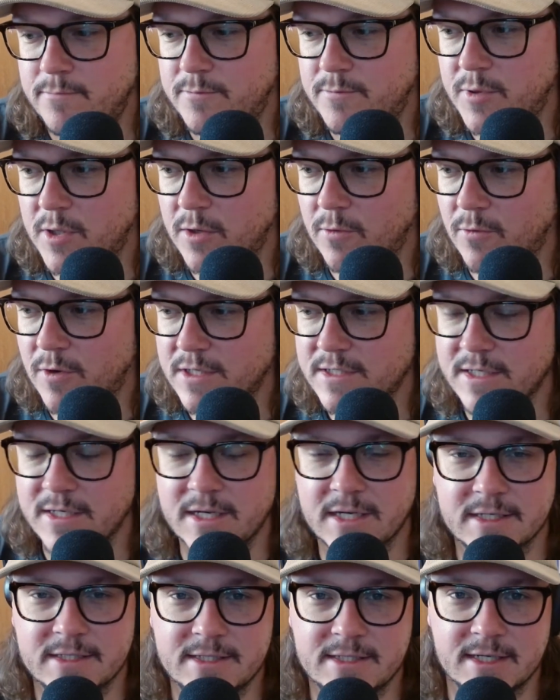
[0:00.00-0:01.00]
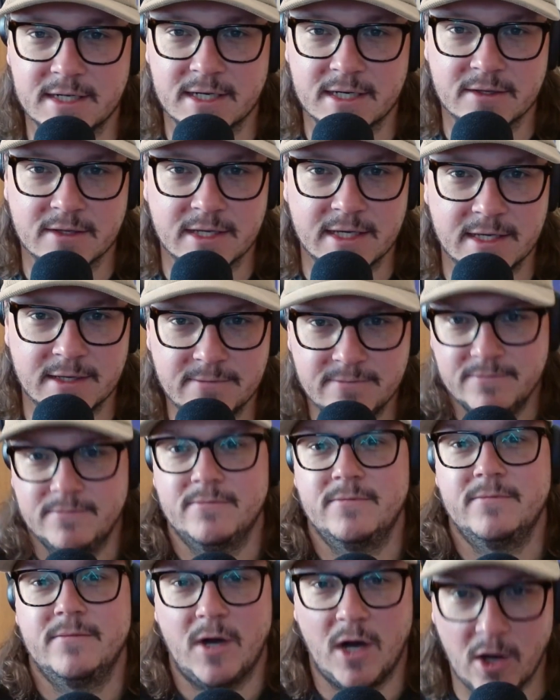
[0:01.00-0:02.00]
but it wasn't necessarily
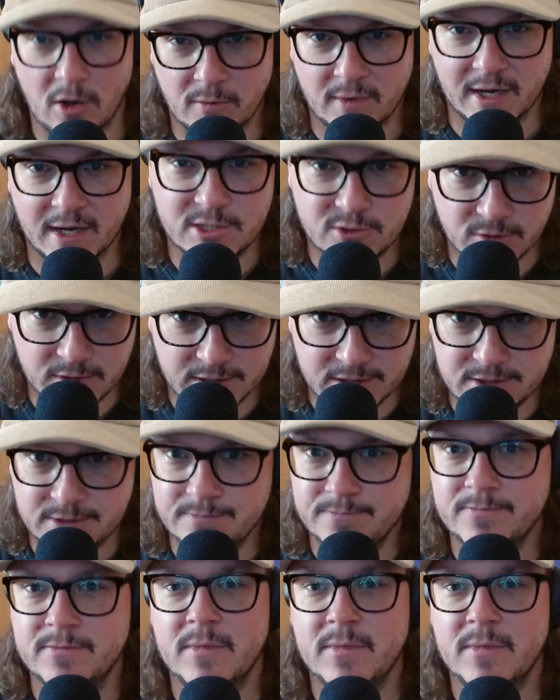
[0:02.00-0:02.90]
all my choice.